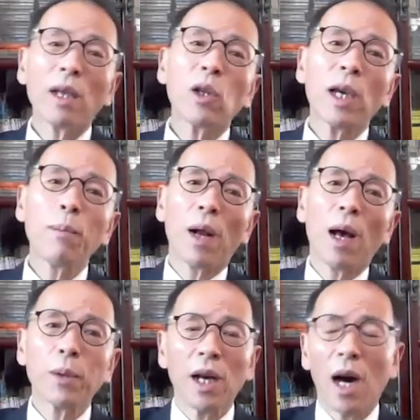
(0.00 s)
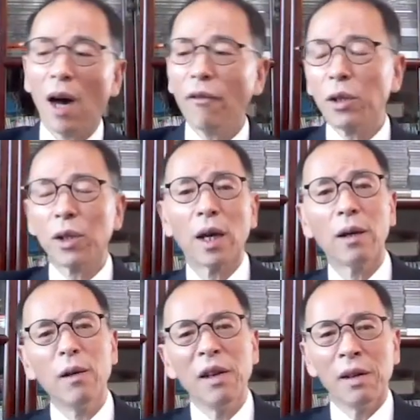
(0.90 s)
Well, HK property,
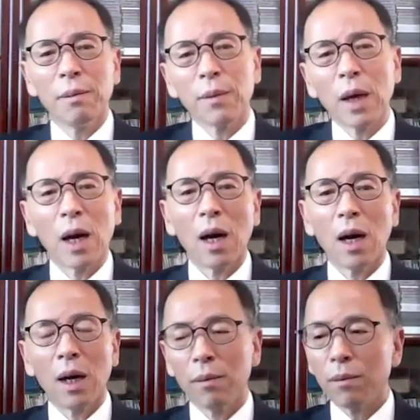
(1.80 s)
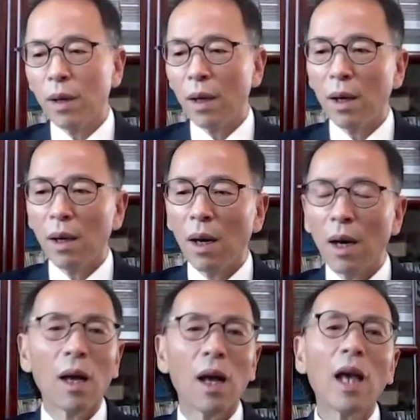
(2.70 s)
obviously,
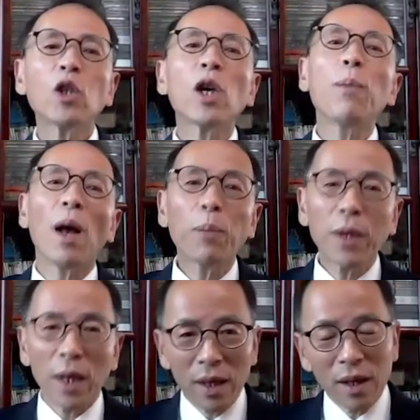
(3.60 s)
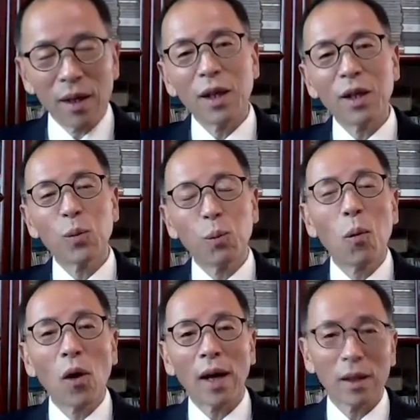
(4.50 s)
HK property is
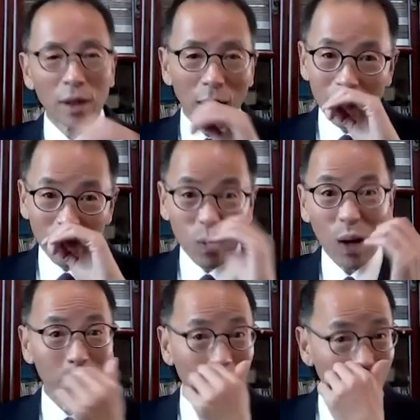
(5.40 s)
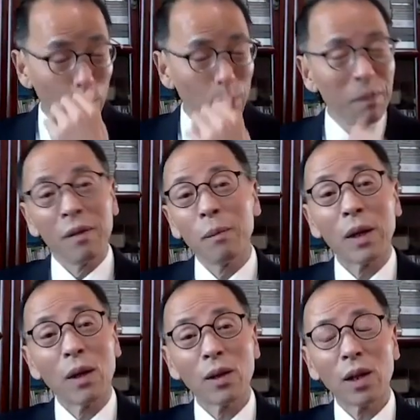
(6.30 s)
more like a Chinese property now,
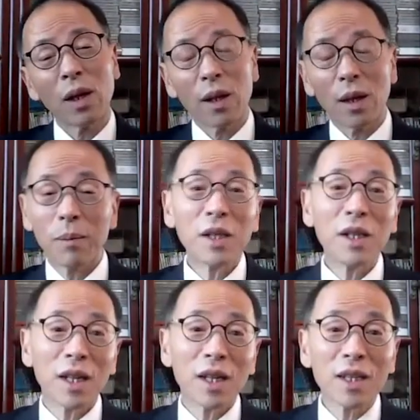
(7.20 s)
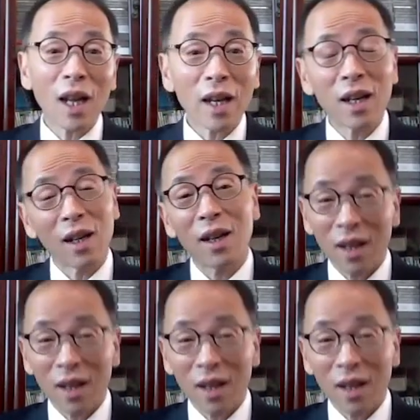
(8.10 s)
because the media is like,